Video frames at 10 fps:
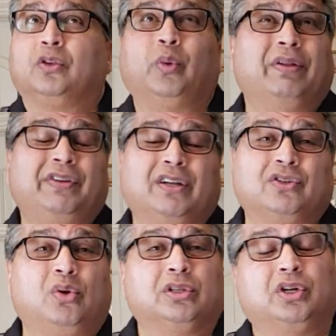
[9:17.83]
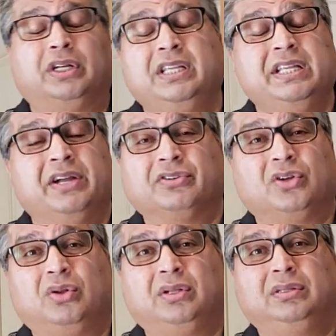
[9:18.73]
12 years old, 13 years
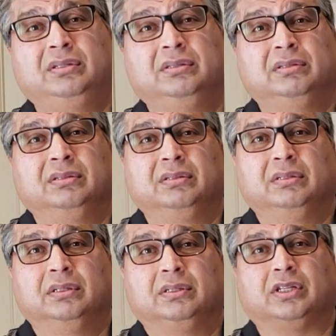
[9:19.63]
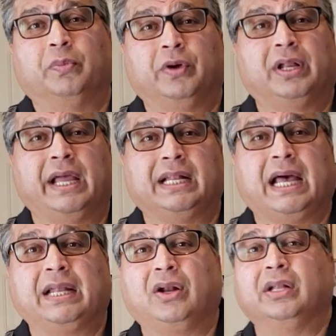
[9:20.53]
old, somewhere like
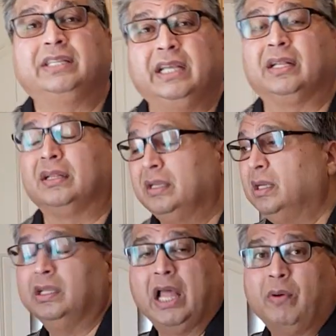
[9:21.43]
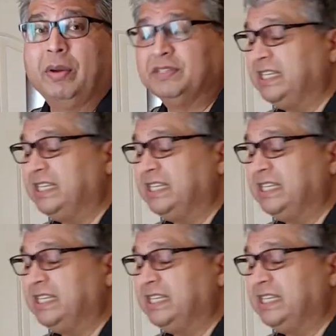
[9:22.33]
that, until now I'm